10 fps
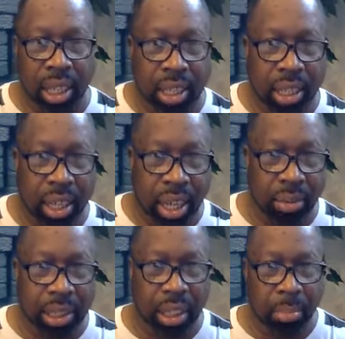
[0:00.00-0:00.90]
the
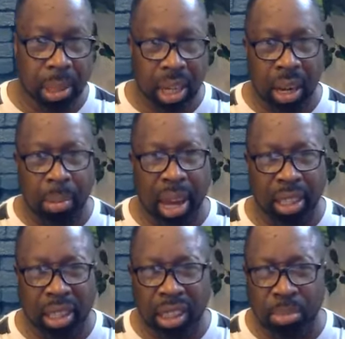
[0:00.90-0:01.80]
irritant become a
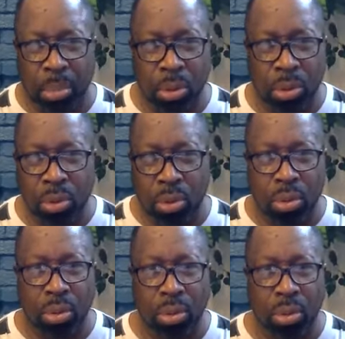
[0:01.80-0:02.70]

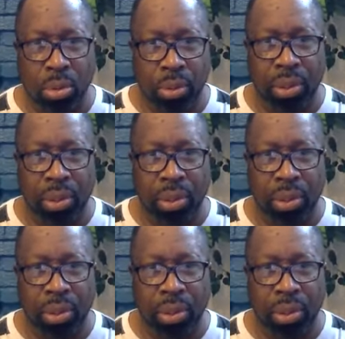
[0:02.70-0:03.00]
smooth